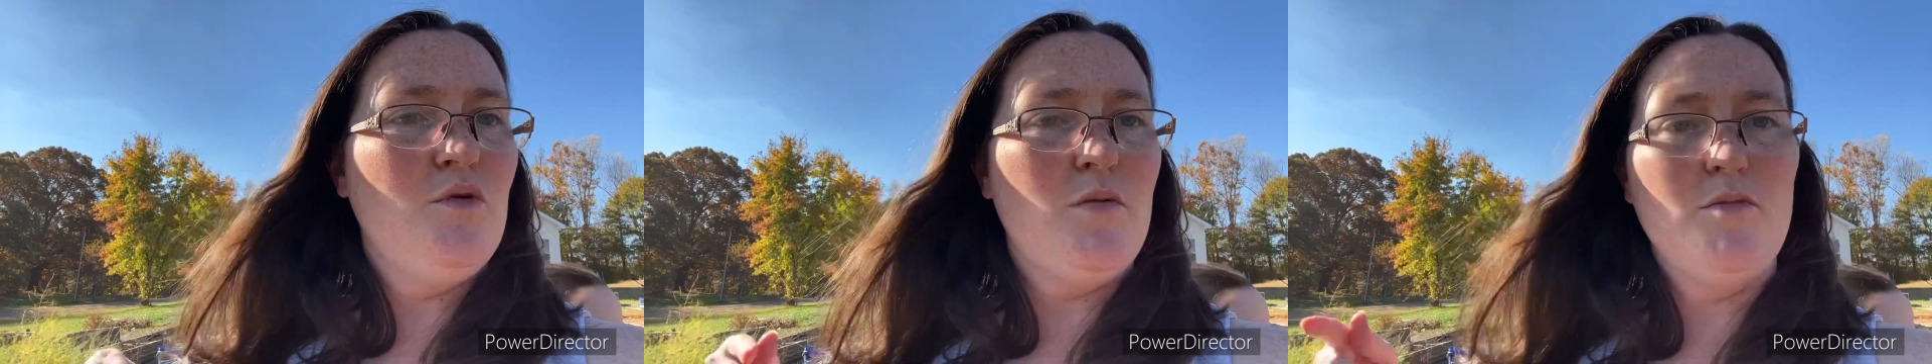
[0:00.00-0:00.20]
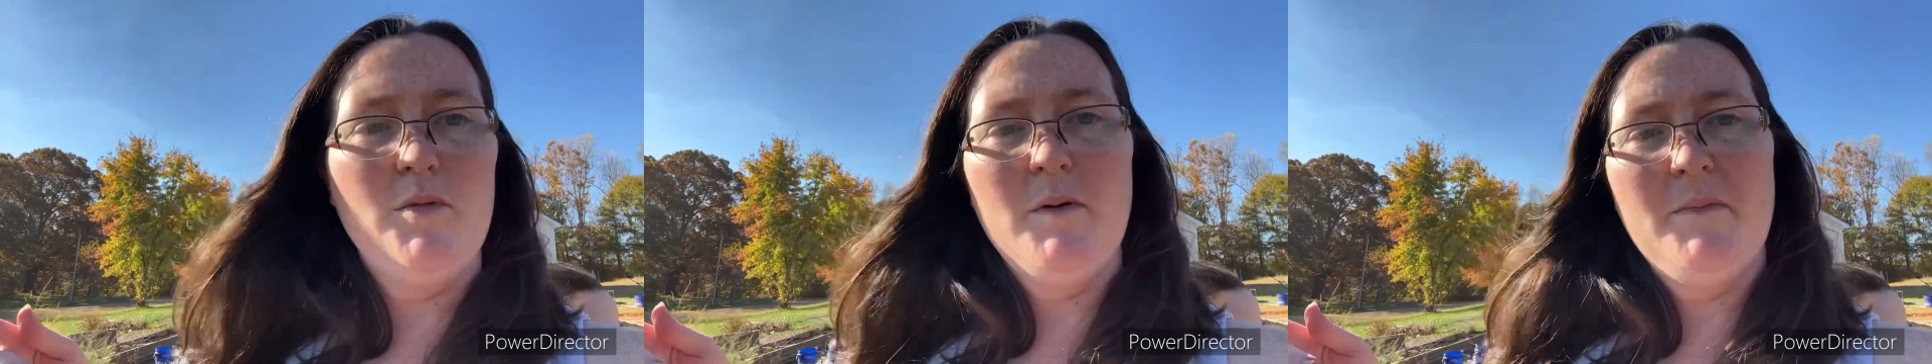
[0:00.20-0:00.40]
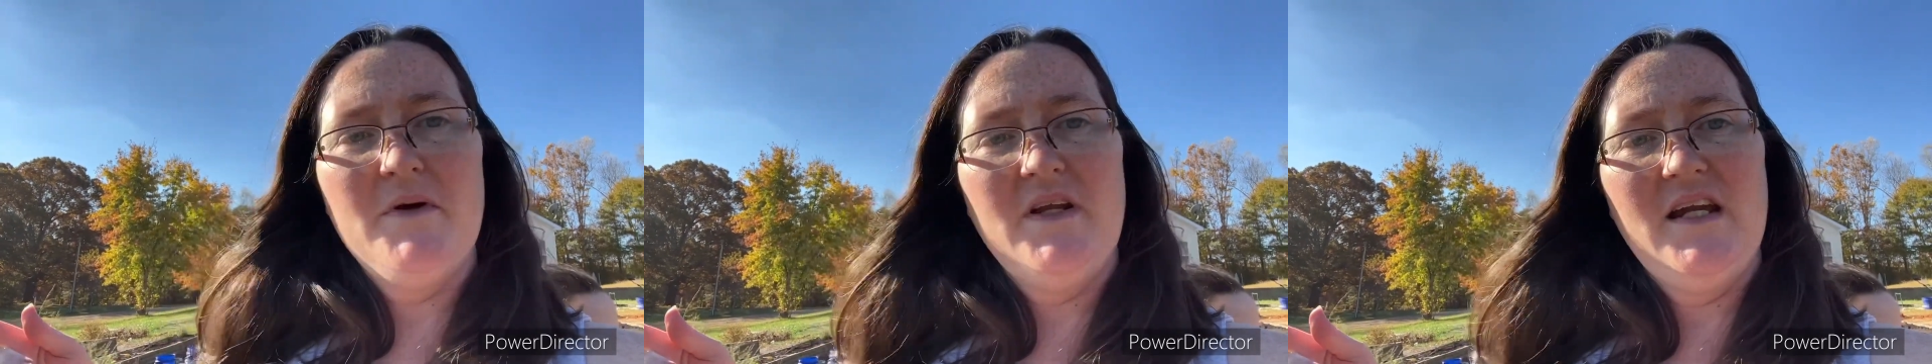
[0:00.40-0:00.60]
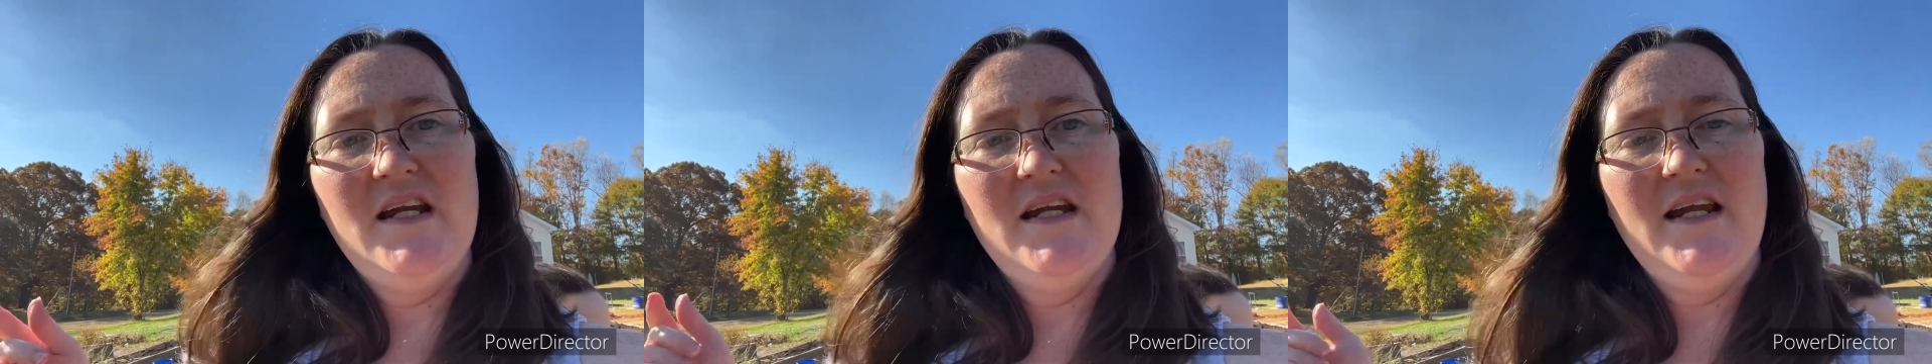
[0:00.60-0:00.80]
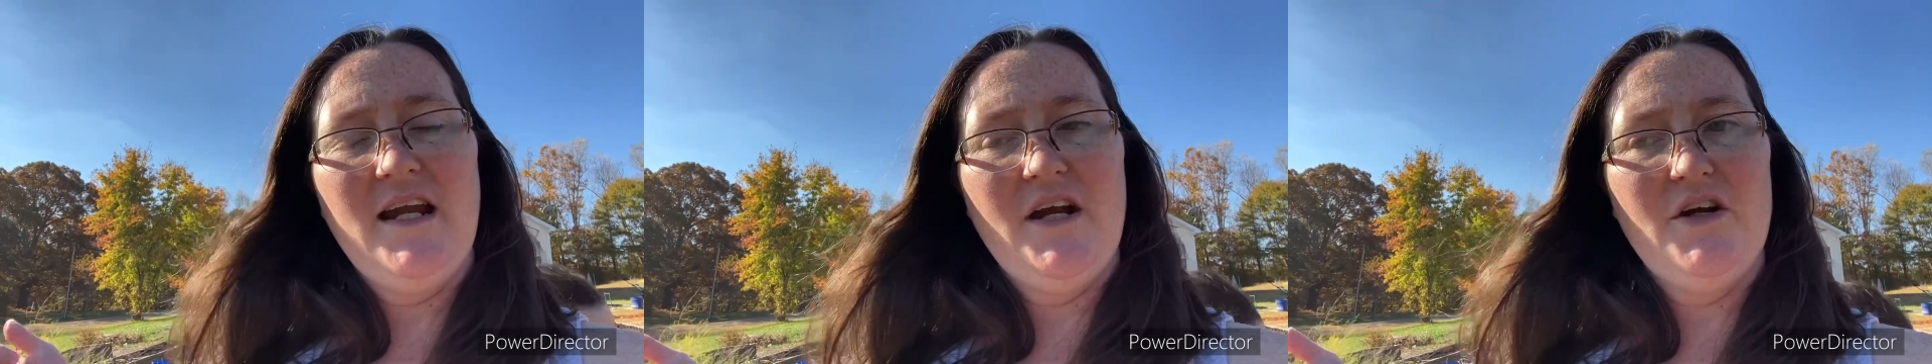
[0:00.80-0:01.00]
I'm gonna be
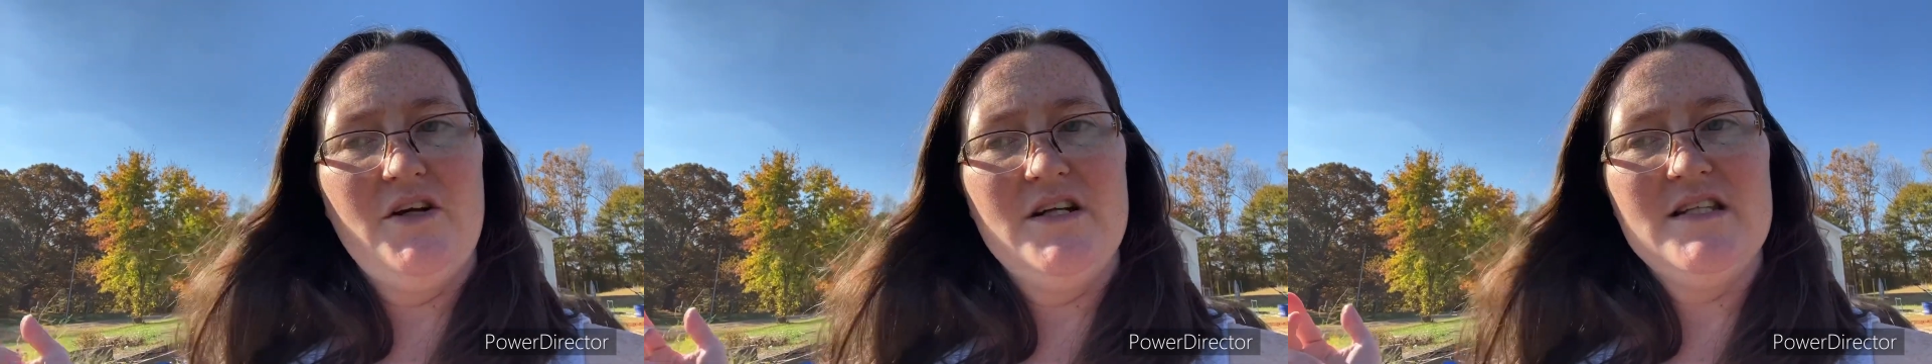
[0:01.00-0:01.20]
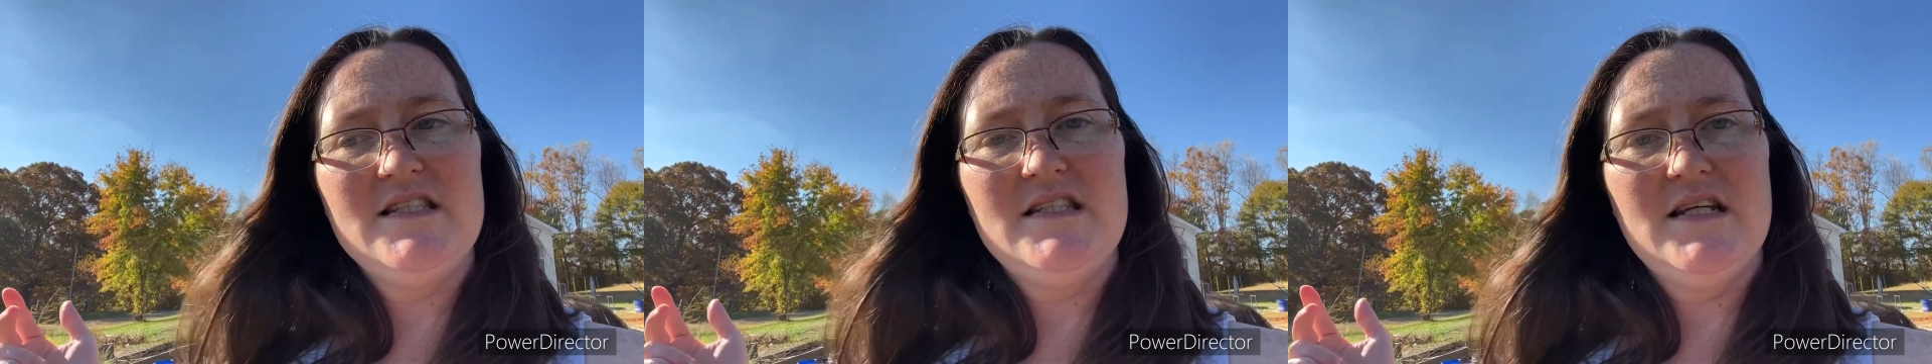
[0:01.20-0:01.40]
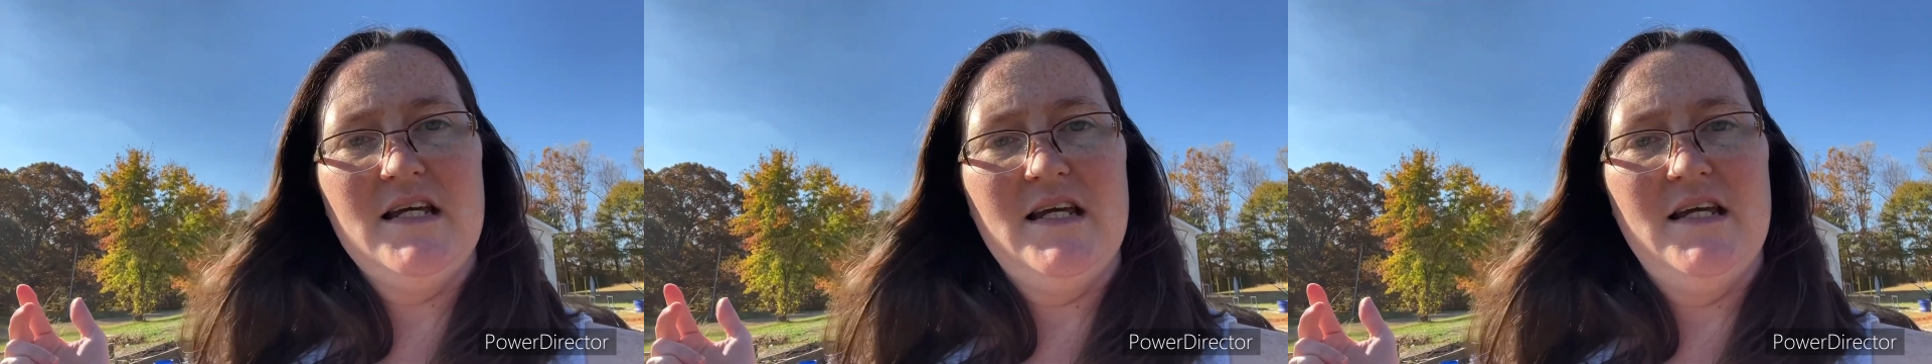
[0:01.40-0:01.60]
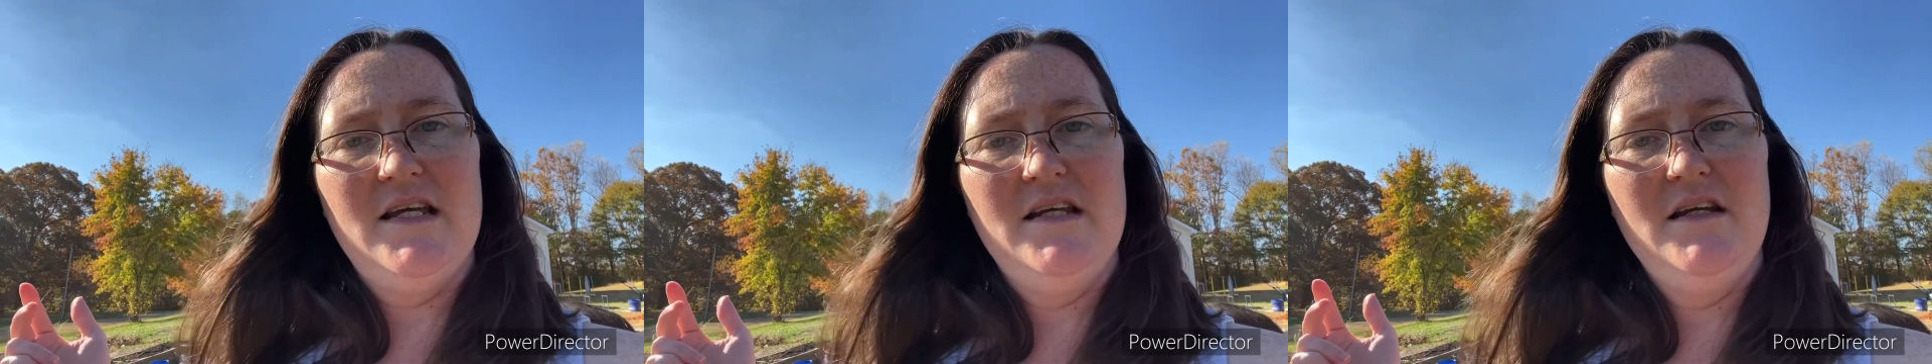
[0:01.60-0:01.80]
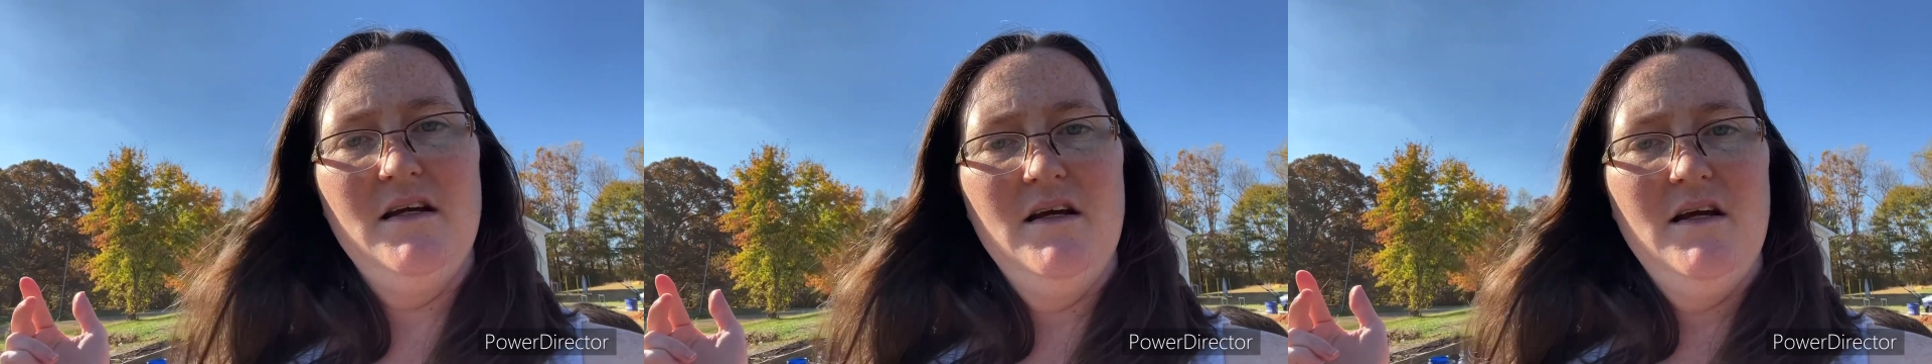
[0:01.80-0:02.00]
putting carrots and